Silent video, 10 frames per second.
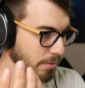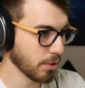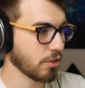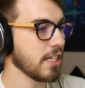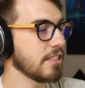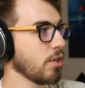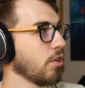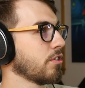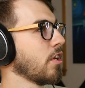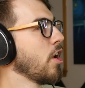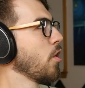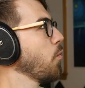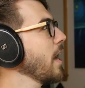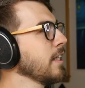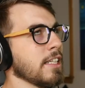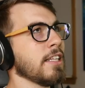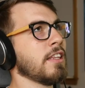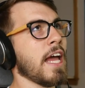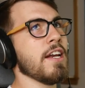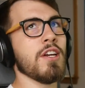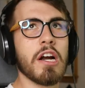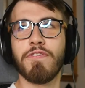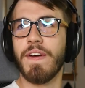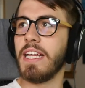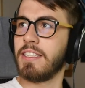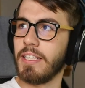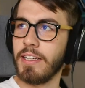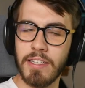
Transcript: McCree's ult. When did they nerf it?